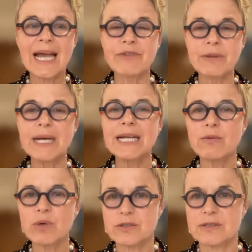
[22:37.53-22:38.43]
everybody
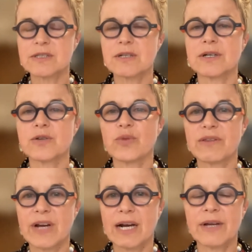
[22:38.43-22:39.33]
was concerned
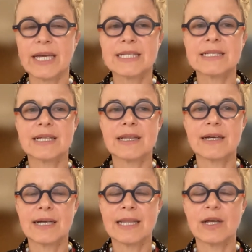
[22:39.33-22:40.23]
with variants and
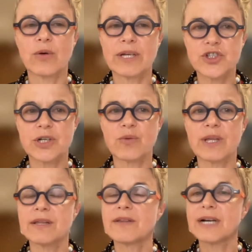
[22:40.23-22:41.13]
the question
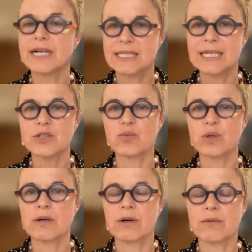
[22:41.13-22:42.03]
whether the vaccines
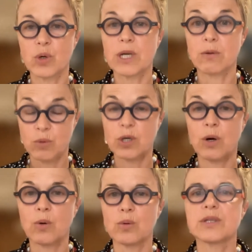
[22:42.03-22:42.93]
would
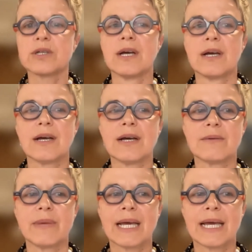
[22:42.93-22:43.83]
hold
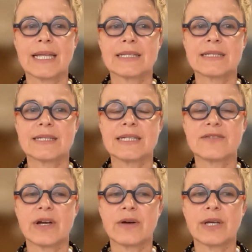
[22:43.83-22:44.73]
against these
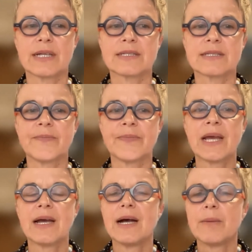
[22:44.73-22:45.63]
variants.
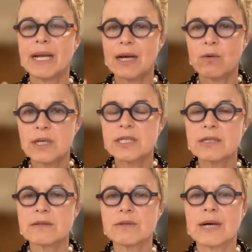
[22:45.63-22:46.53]
But I want
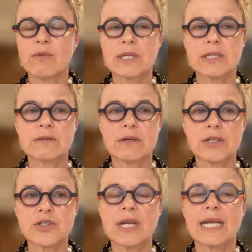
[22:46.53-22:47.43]
to
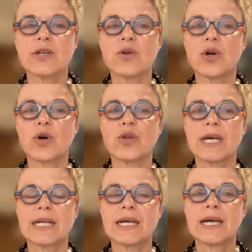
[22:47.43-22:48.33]
also let you know
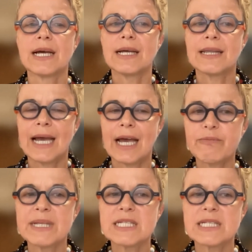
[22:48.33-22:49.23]
that there
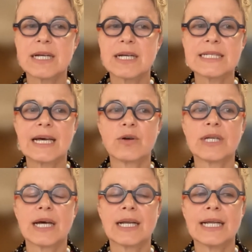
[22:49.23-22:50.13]
have been studies now
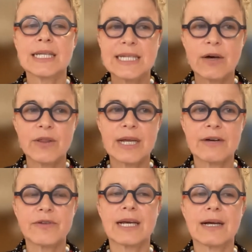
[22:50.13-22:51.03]
done in South
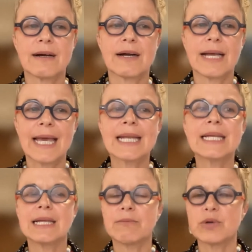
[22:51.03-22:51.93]
Africa and
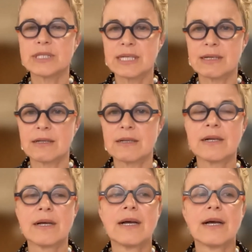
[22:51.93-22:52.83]
in Brazil
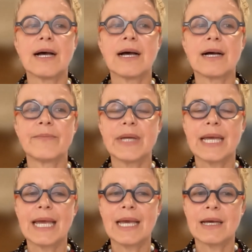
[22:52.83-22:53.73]

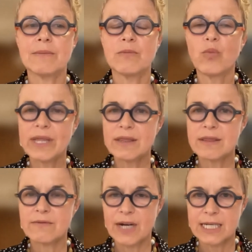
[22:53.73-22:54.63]

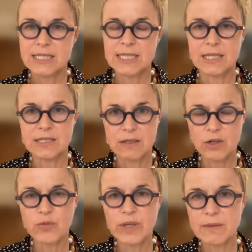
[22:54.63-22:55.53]
with vaccines,
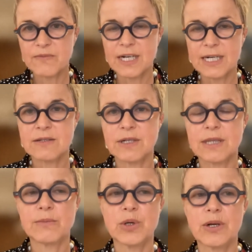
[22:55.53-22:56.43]
not with the Pfizer
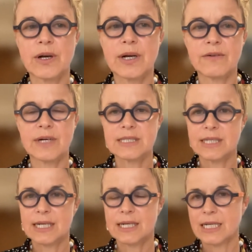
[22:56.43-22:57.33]
and the Moderna
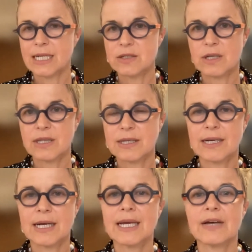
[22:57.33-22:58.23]
vaccine, at least not that
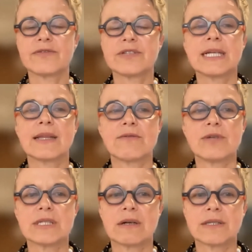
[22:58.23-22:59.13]
I have seen the
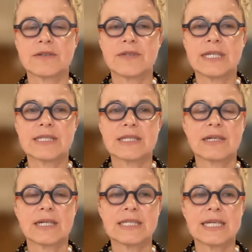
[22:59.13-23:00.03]
results of these
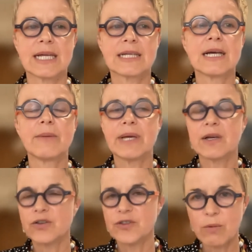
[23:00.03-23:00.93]
studies yet,
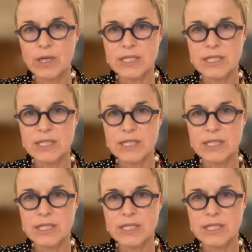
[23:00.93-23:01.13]
because they were